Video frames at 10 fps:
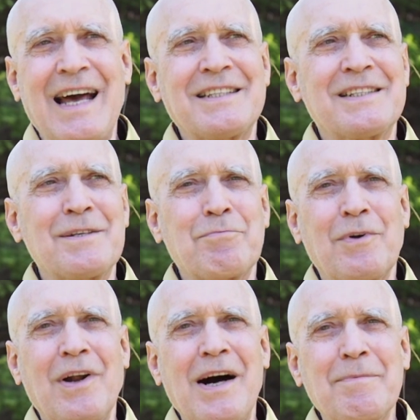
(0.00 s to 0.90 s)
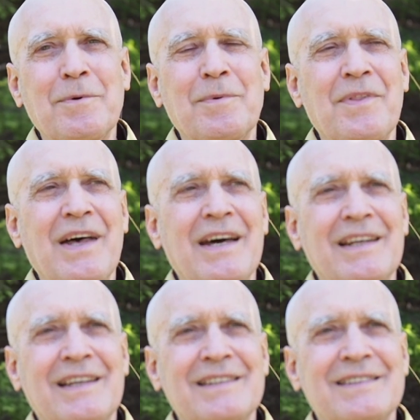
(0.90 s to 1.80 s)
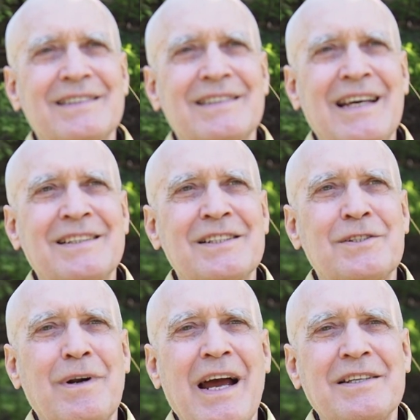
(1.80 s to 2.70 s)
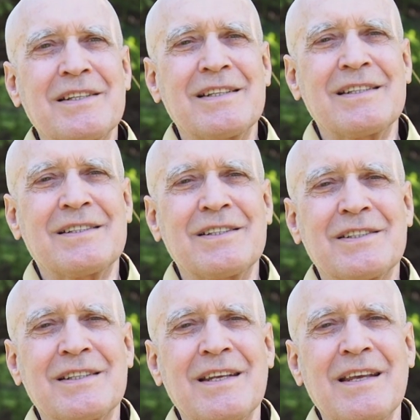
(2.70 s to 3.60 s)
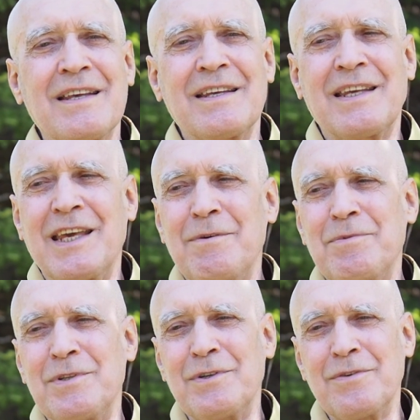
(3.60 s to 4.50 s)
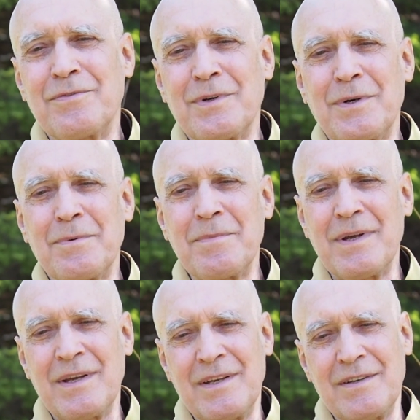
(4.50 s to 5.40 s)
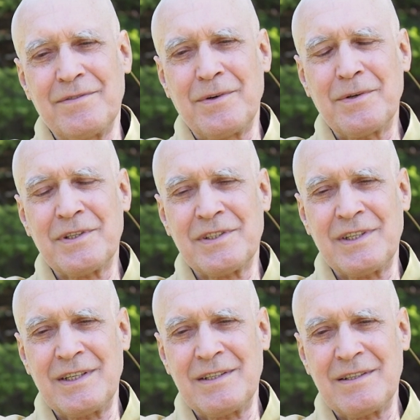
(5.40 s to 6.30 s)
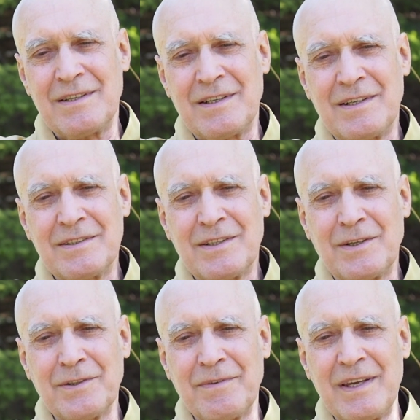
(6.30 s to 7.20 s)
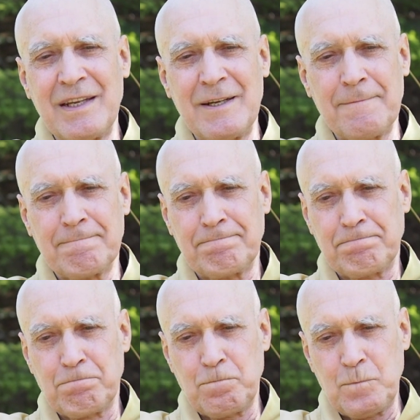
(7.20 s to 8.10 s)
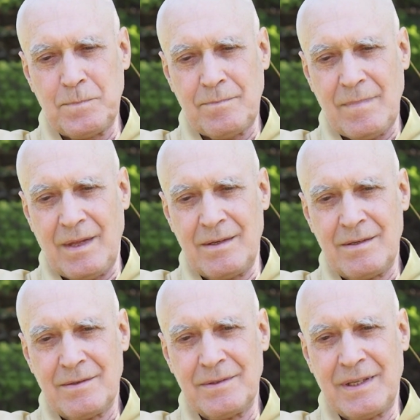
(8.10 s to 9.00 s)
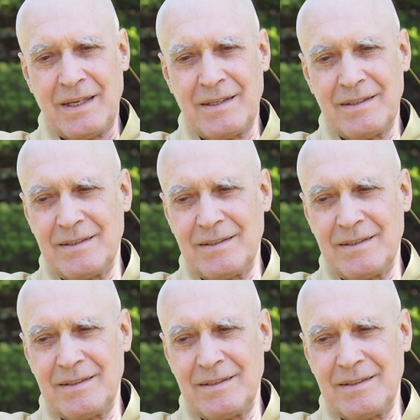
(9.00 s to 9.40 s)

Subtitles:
the problem with that, because that distraction is just keeping you from focusing on cultivating. you know, you can't